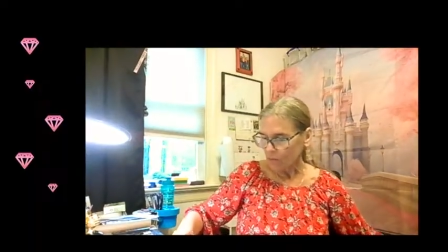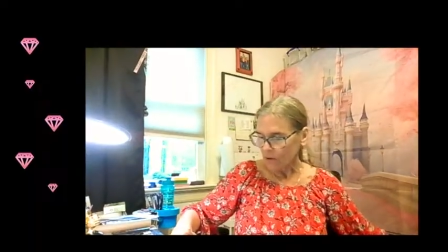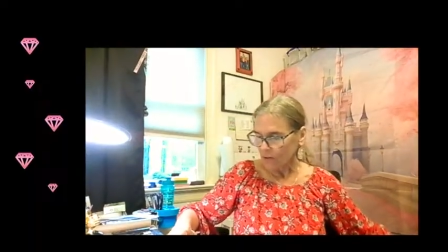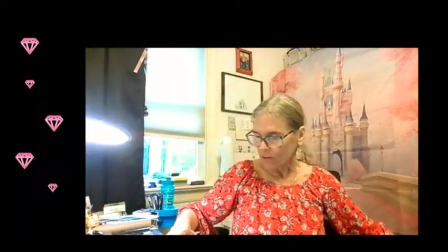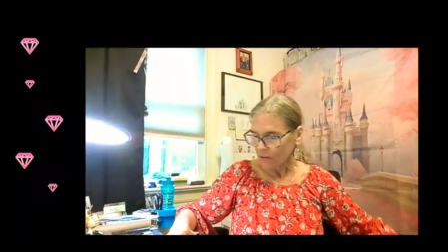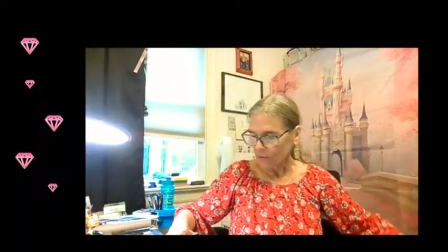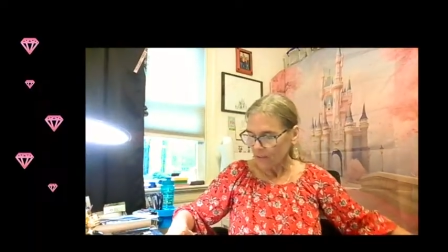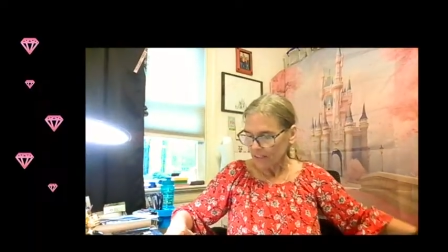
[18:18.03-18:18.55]

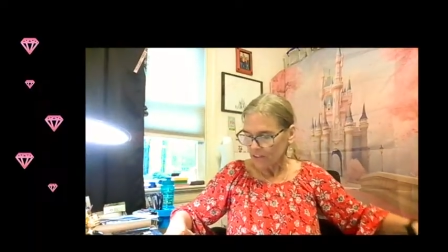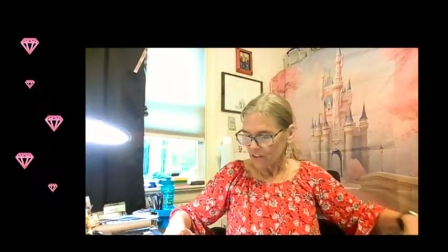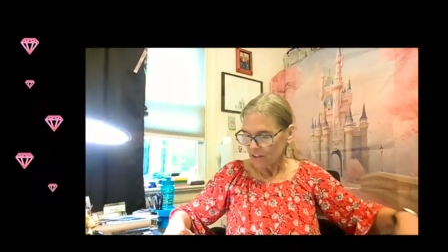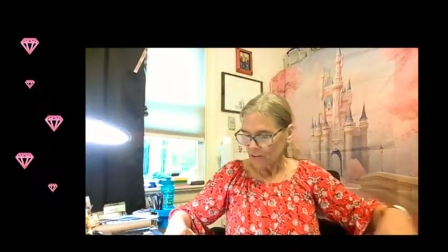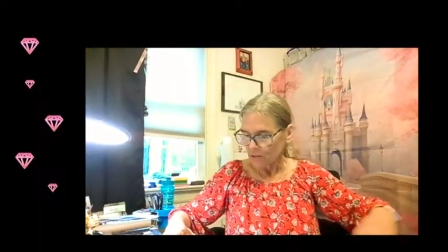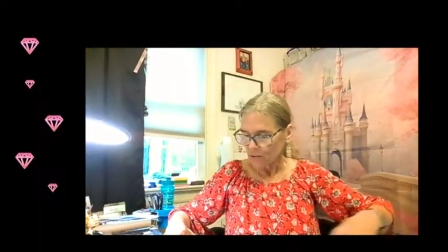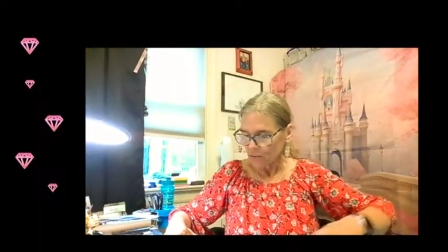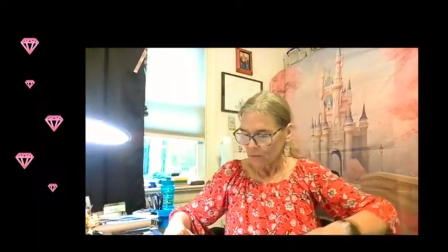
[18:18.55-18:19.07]
We're going
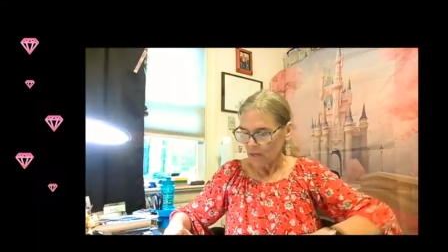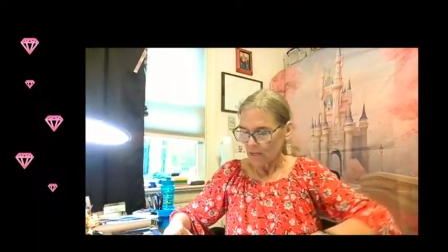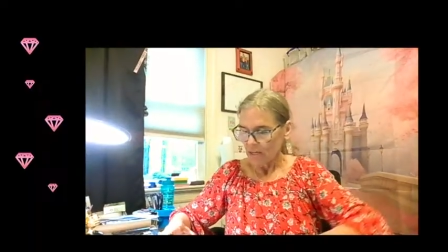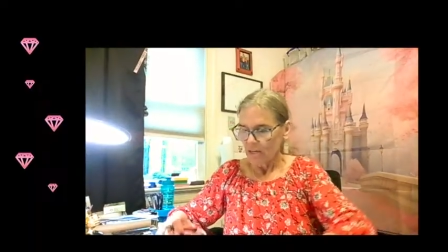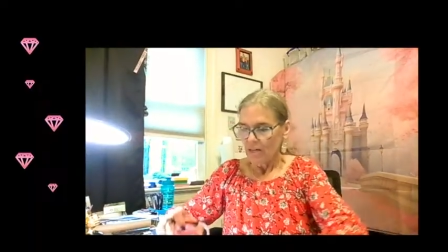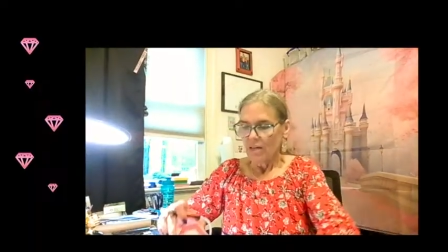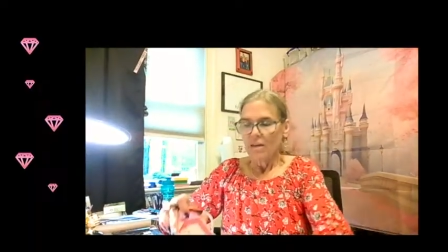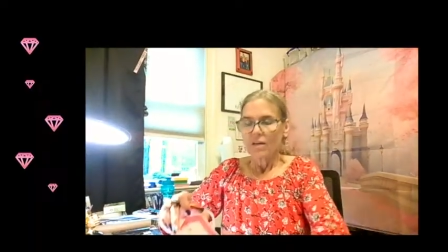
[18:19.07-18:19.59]
to
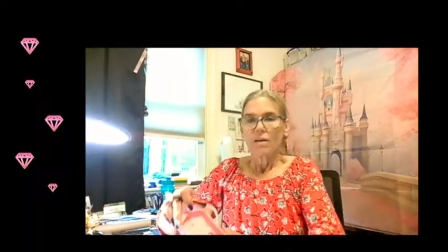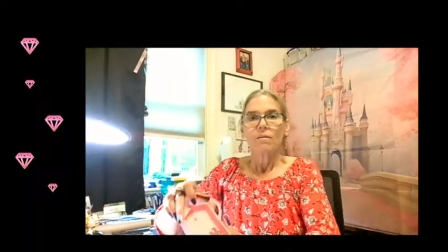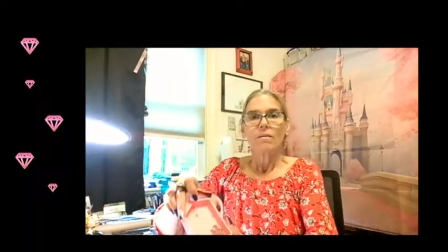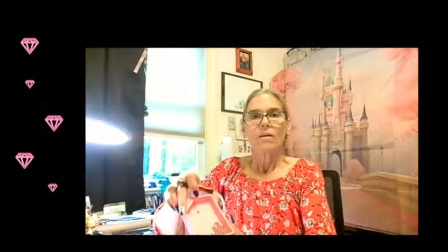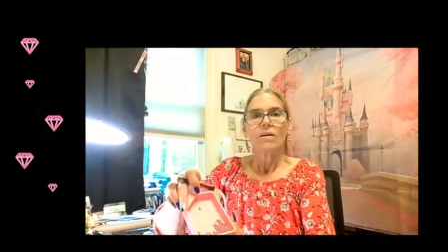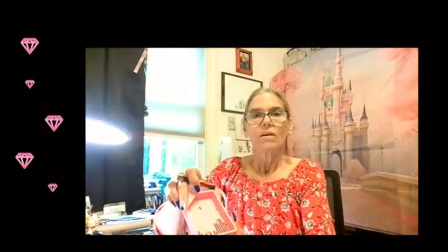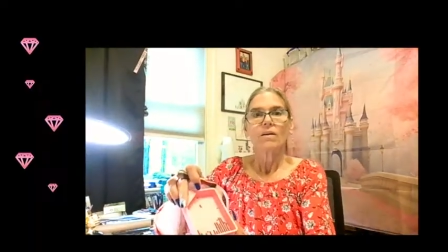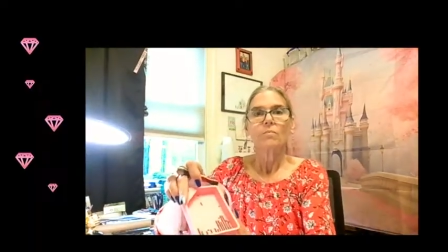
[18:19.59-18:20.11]

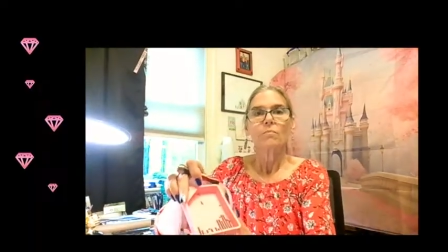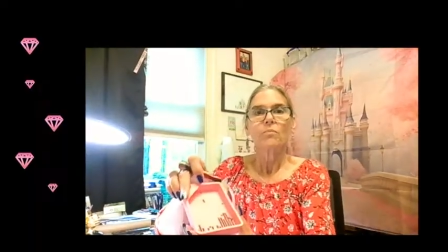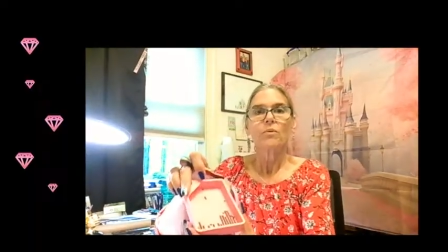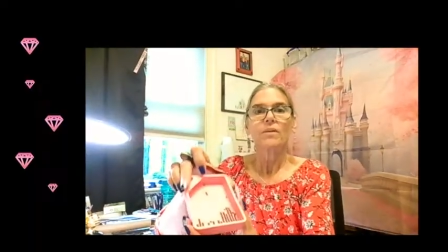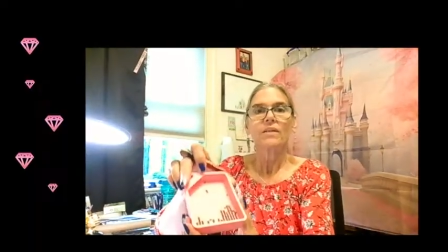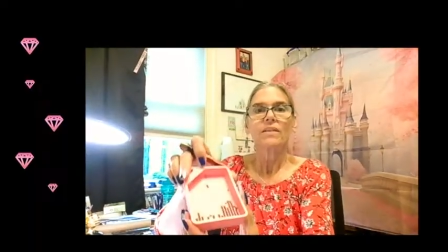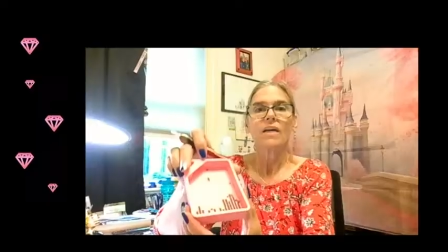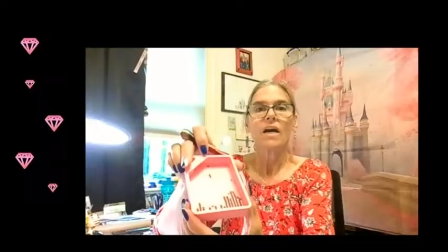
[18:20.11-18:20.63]

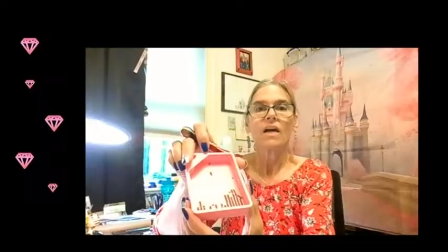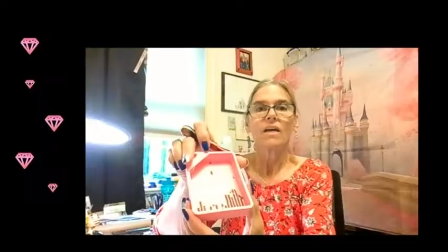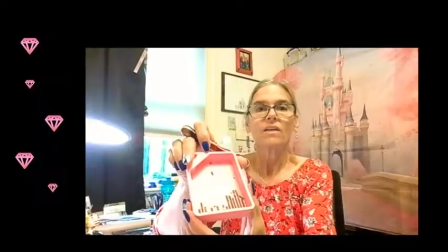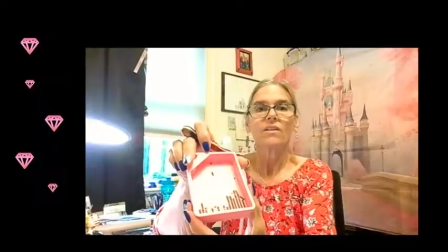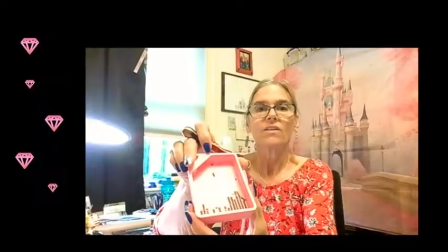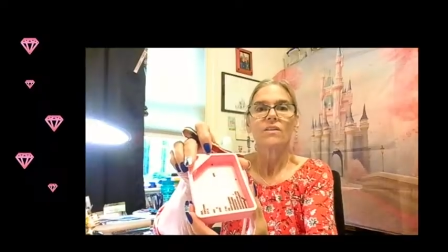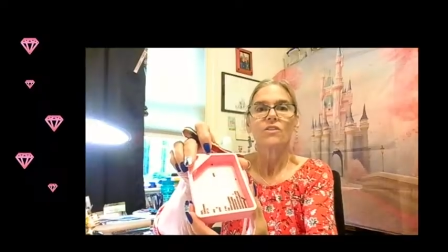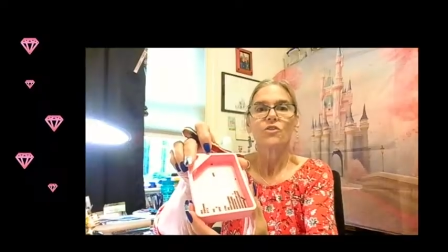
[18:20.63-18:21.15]
put
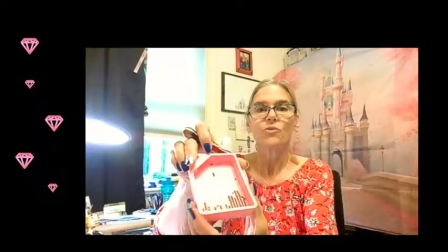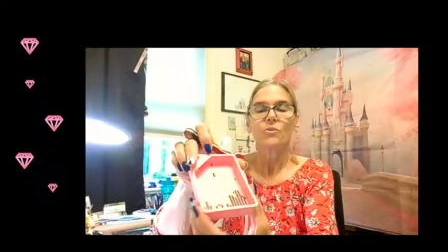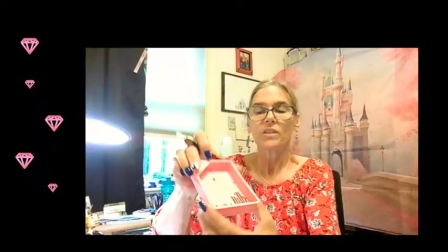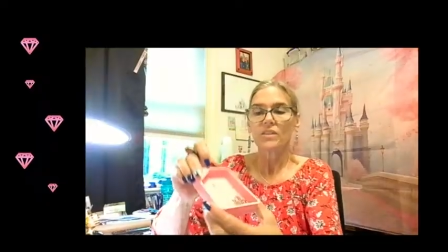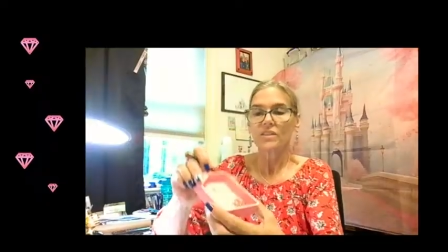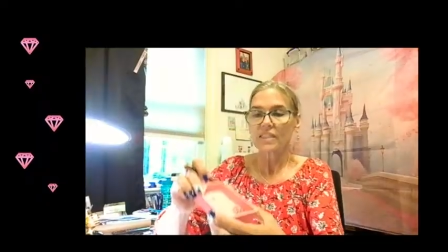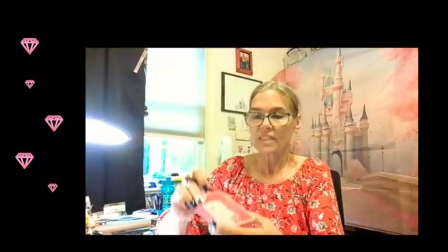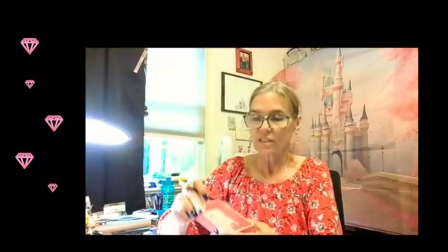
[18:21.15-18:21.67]
our
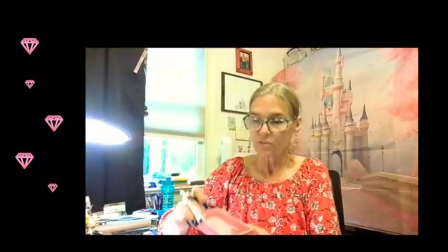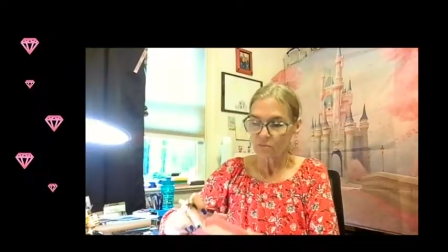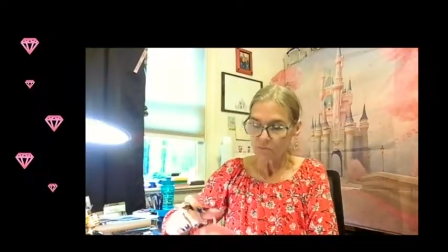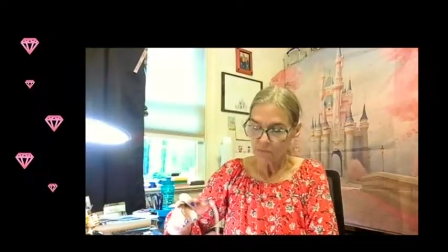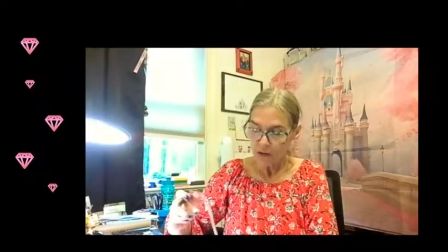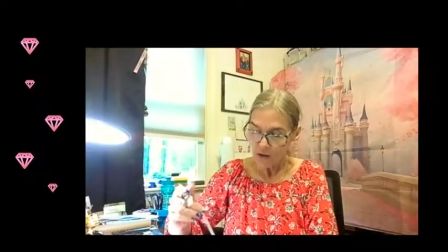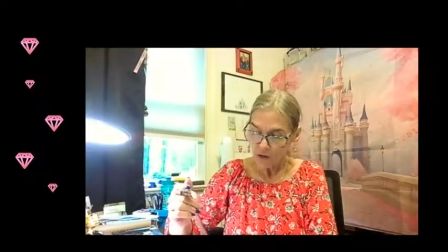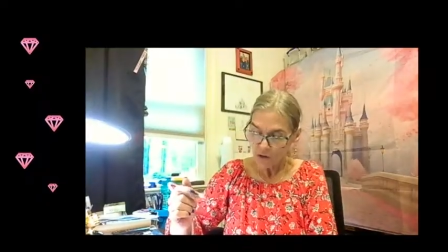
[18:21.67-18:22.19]
drills in a
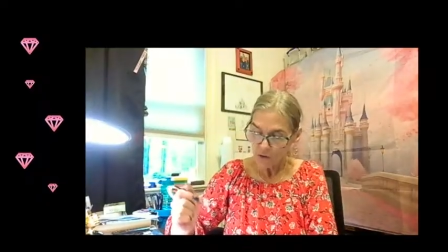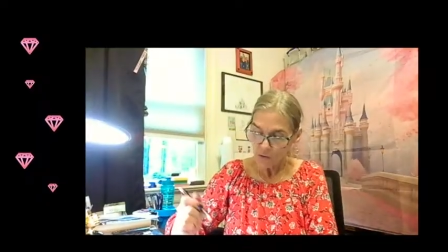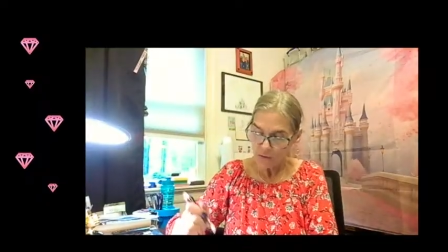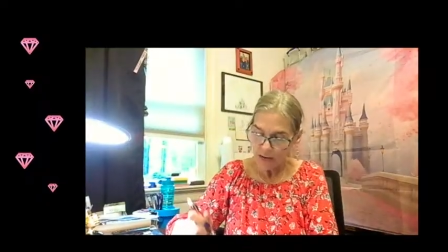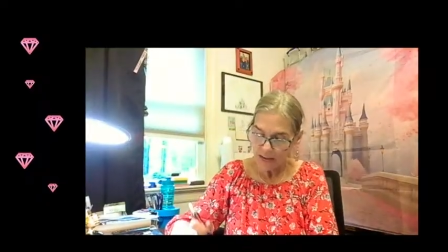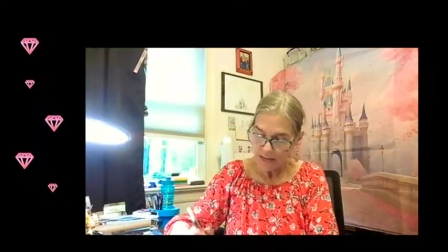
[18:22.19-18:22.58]
row,